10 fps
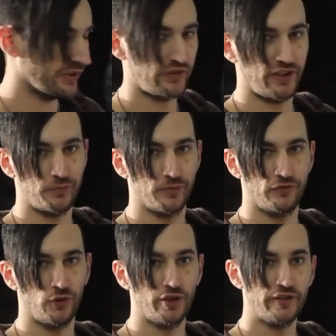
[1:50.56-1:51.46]
we discussed
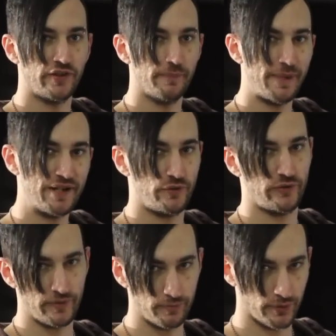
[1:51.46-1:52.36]
before, is the
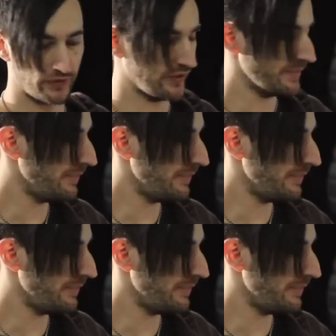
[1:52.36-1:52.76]
matrix inputs on the